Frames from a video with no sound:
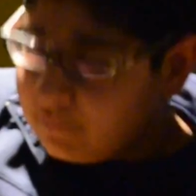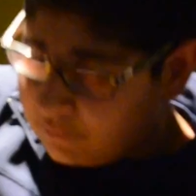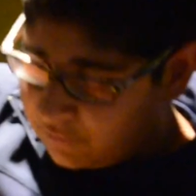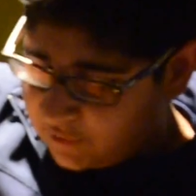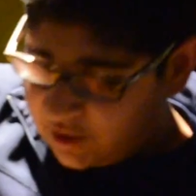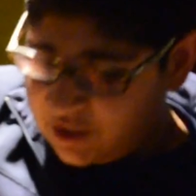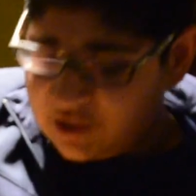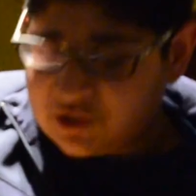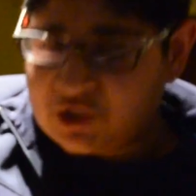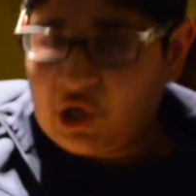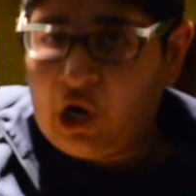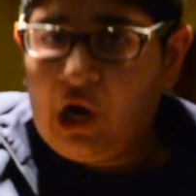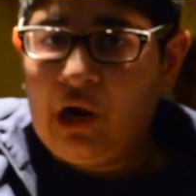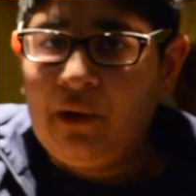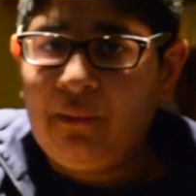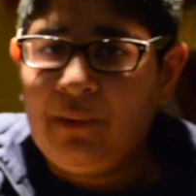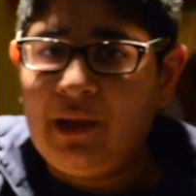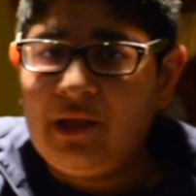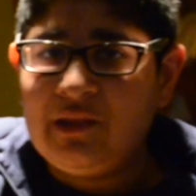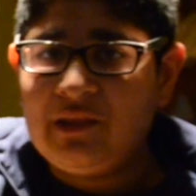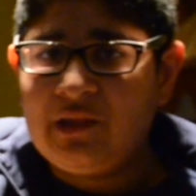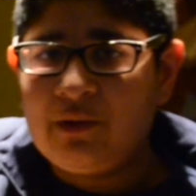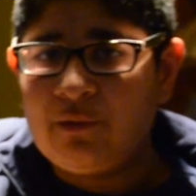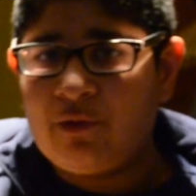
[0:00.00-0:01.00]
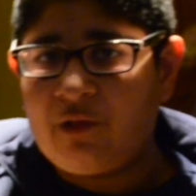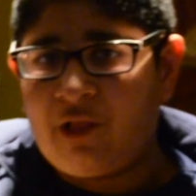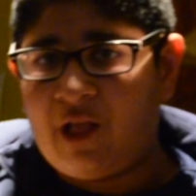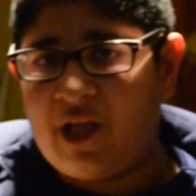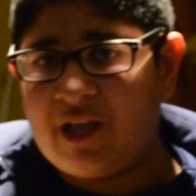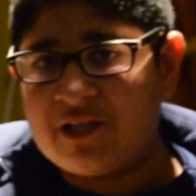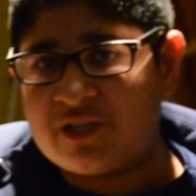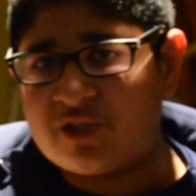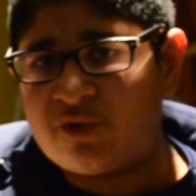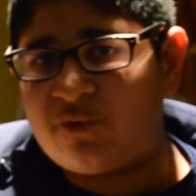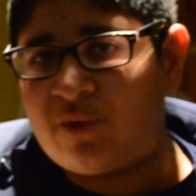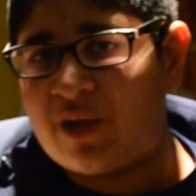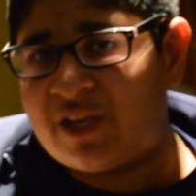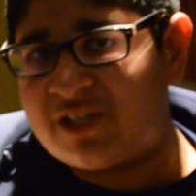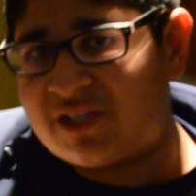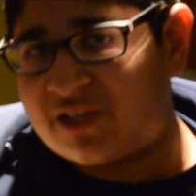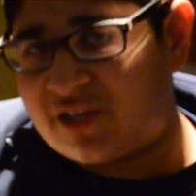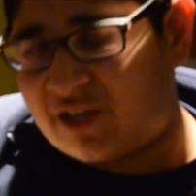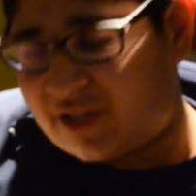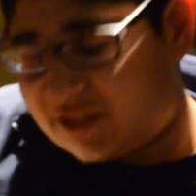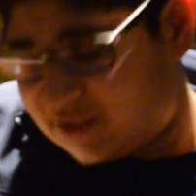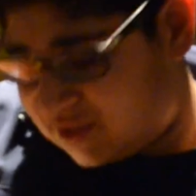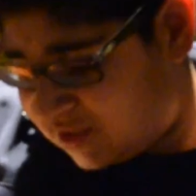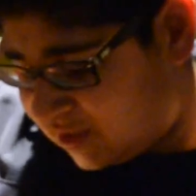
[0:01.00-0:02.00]
The guitar mainly relies on
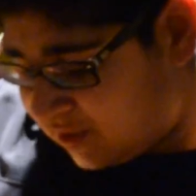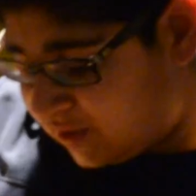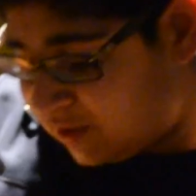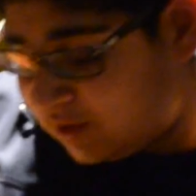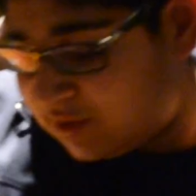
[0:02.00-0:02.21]
resonance